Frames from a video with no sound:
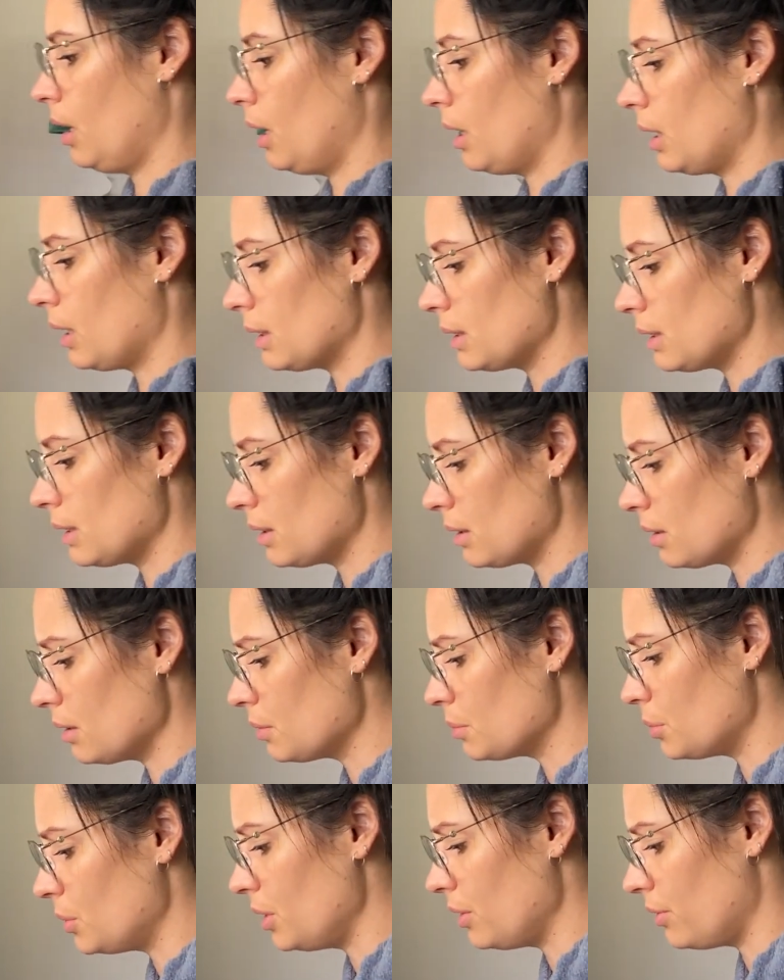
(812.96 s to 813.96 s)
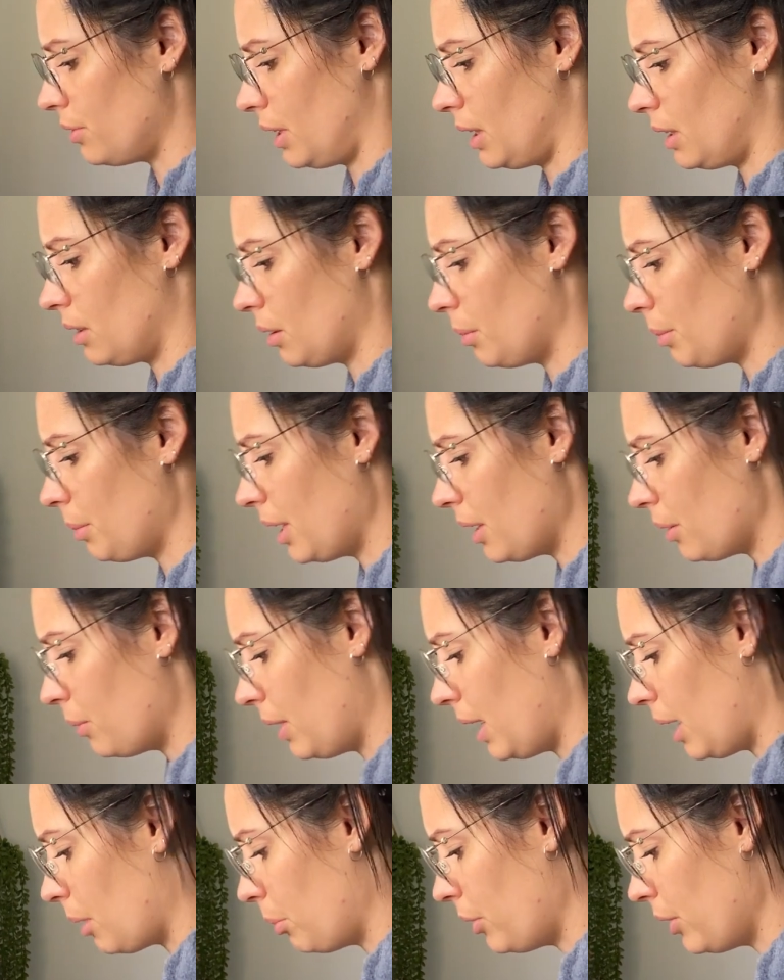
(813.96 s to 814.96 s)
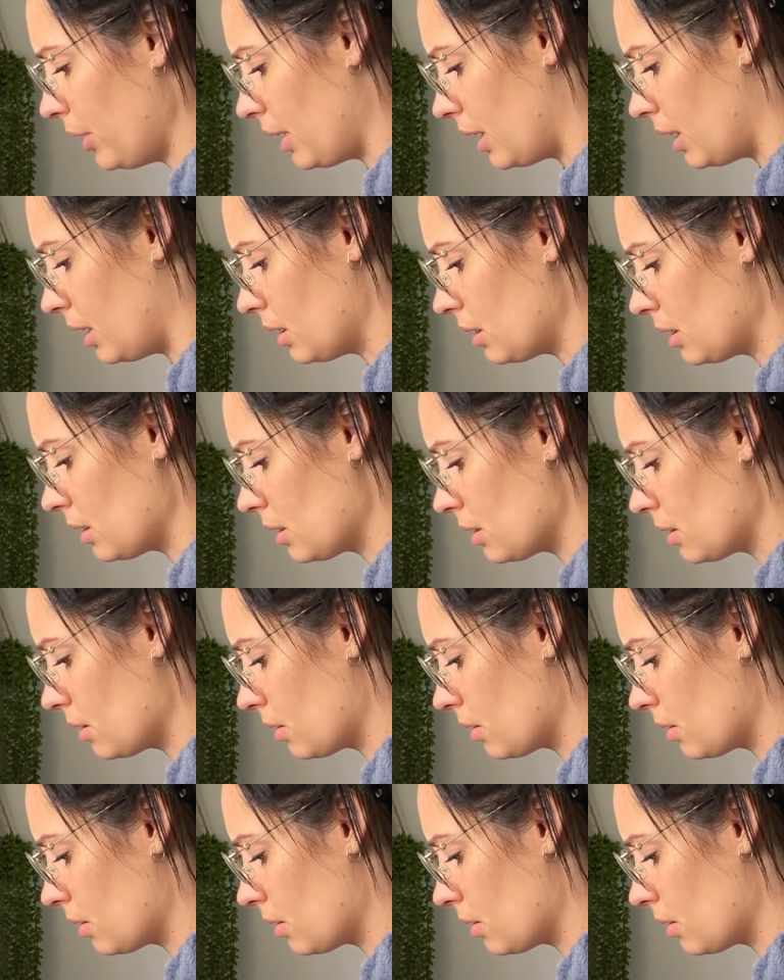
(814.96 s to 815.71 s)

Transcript: It's still moving no matter where I put it.